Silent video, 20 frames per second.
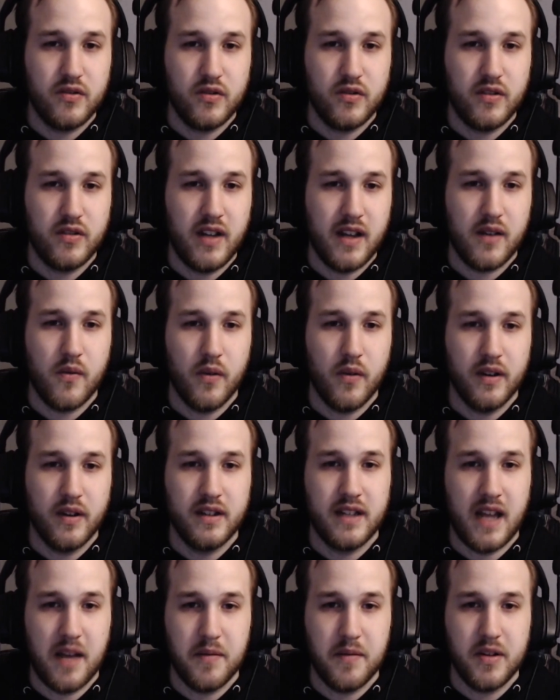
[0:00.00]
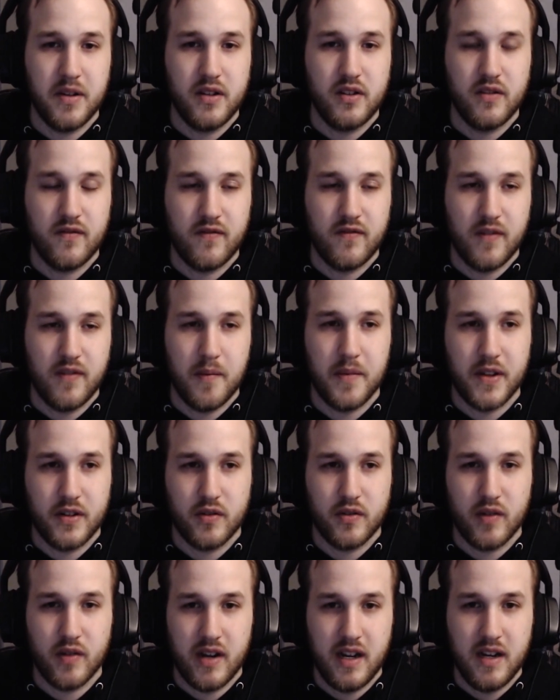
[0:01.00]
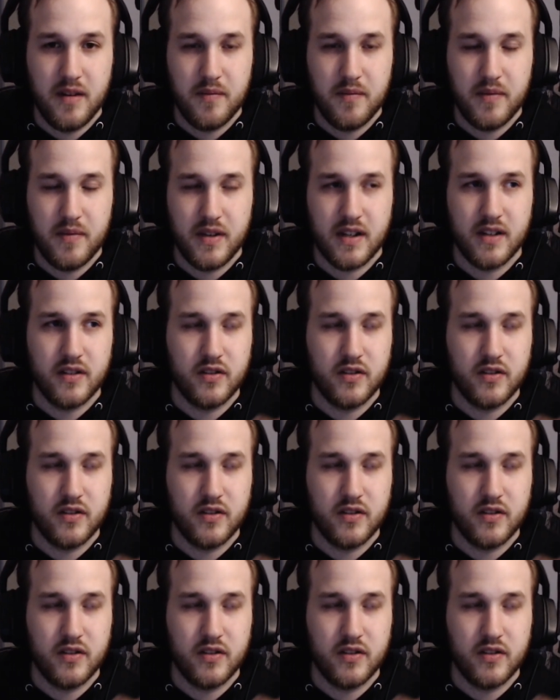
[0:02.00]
to take 1 damage from the trade because your